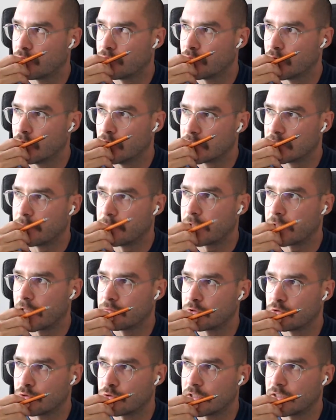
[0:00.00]
sometimes
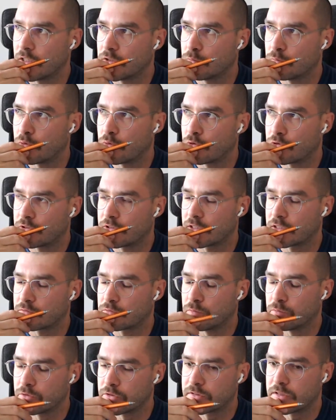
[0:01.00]
looking at the politics
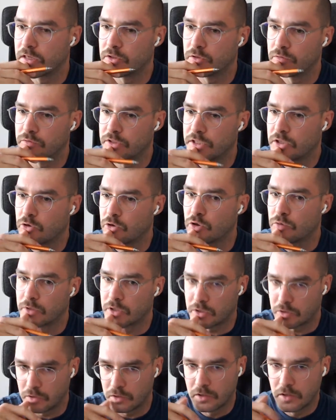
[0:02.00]
from the side of the
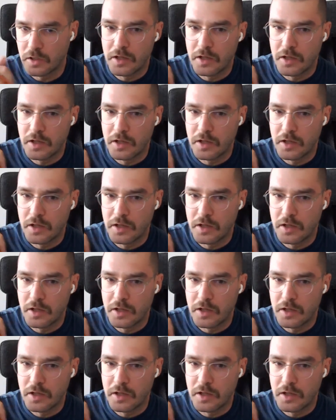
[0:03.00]
economical.